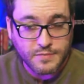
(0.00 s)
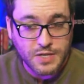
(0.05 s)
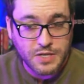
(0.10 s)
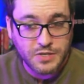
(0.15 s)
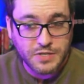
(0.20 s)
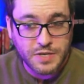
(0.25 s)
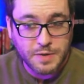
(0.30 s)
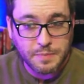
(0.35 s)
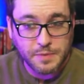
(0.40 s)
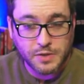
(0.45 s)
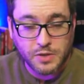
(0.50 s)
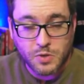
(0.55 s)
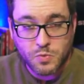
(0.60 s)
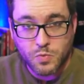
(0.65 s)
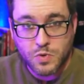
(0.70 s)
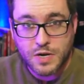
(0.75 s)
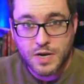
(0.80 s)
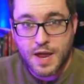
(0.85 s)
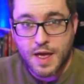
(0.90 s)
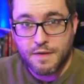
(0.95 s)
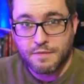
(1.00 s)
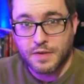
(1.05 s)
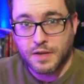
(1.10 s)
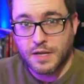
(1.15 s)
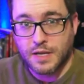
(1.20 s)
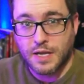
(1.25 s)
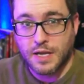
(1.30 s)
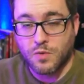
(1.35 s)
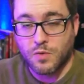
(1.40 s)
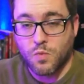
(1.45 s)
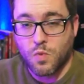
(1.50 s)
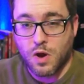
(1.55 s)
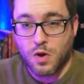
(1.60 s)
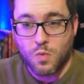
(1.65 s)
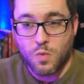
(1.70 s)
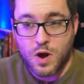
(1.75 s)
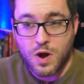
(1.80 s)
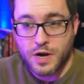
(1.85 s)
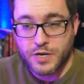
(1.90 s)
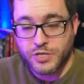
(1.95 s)
Typically, wouldn't have a kid want
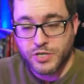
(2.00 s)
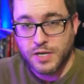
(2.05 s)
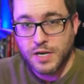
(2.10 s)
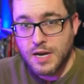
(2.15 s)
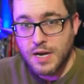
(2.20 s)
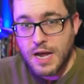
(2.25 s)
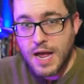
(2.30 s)
to watch